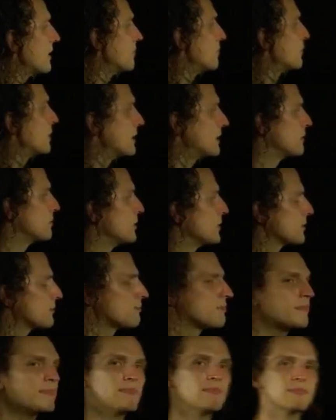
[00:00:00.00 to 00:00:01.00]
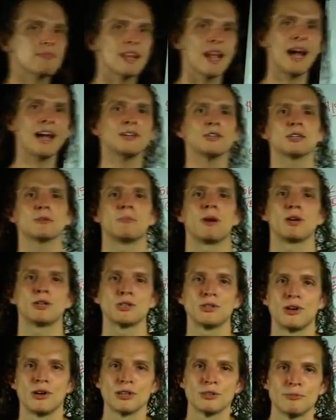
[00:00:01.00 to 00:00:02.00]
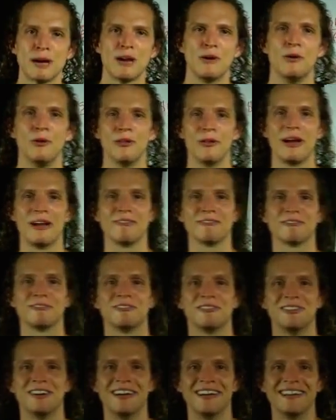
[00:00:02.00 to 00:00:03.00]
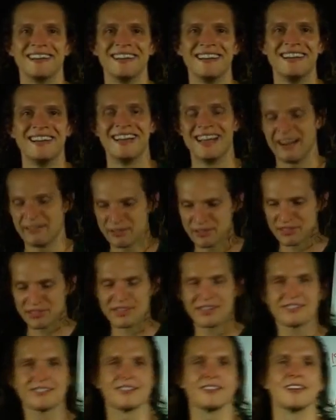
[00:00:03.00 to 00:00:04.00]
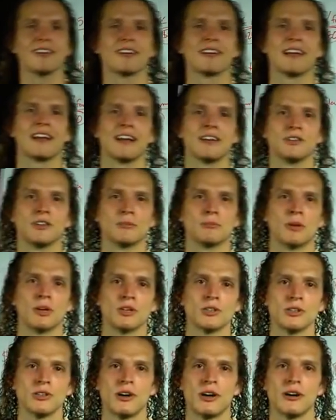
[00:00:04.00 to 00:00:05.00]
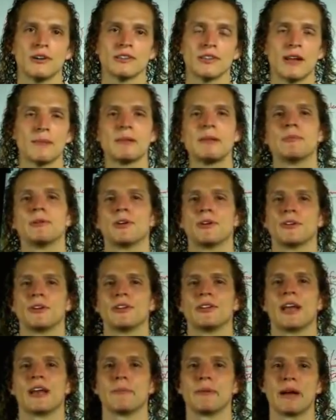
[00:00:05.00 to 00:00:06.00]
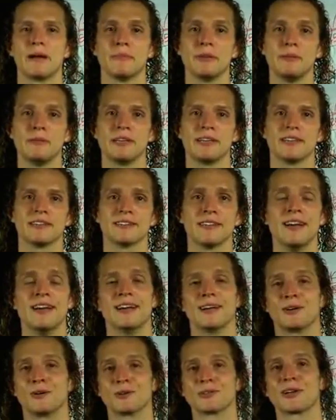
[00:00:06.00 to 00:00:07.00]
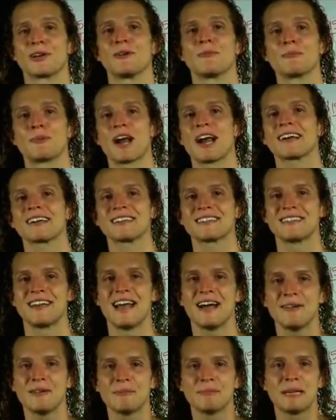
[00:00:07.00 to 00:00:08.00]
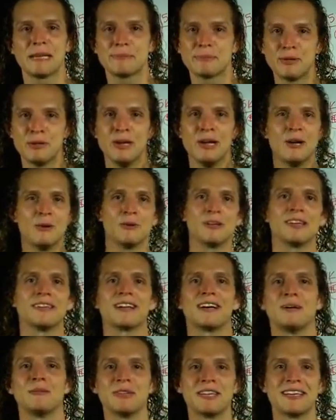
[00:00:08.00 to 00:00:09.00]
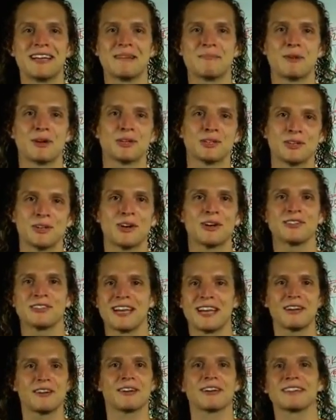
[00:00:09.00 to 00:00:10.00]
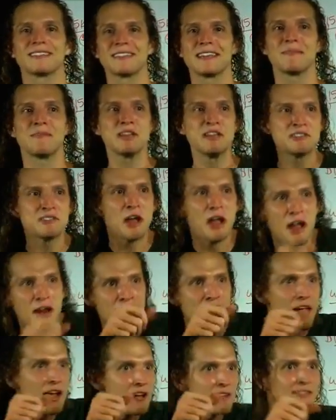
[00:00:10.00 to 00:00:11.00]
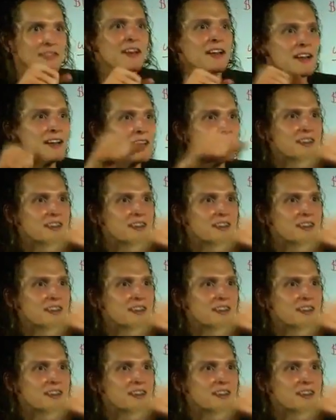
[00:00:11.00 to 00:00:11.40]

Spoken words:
in principles. I took martial arts my whole life, right? Ever since I was a little kid, I took martial arts. A lot of people don't know that about me because, of course, I don't practice now. And people, when you tell them they take martial arts, now you're going to see me and say, hey, Dave, and,